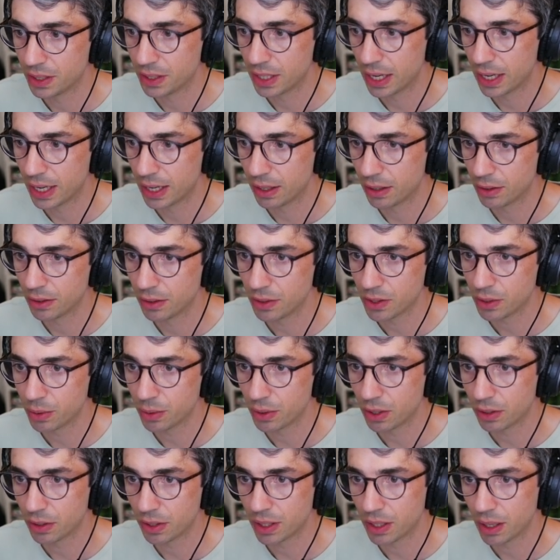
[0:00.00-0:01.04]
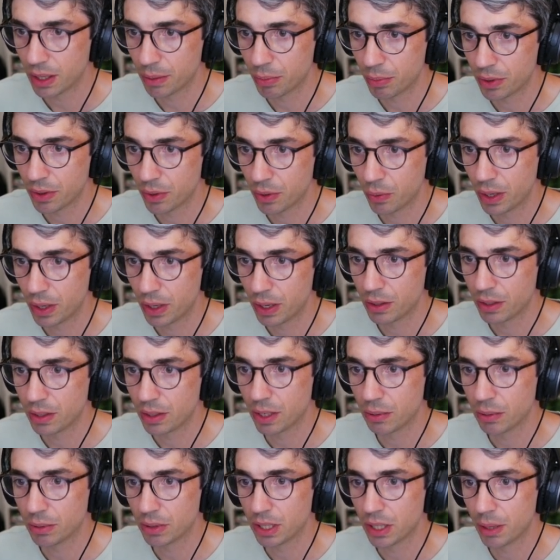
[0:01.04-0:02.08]
down so we don't end up with the weird
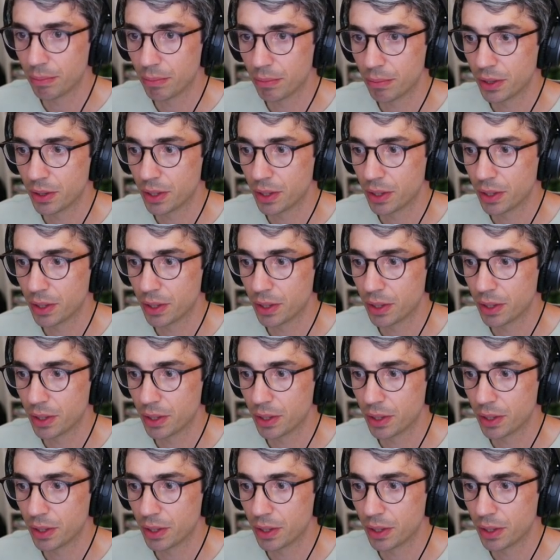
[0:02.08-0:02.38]
double up